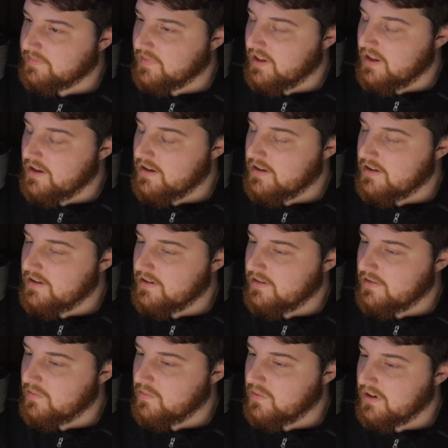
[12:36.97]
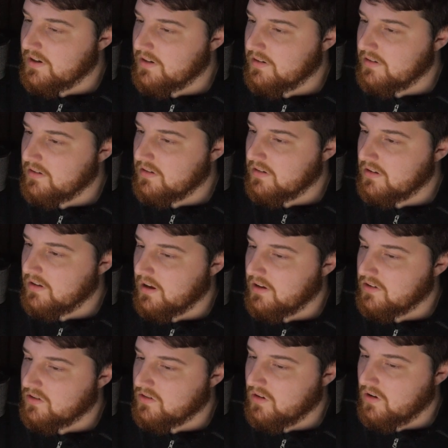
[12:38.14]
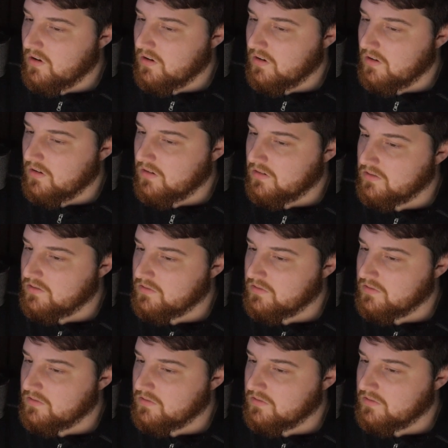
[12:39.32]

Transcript: And what I saw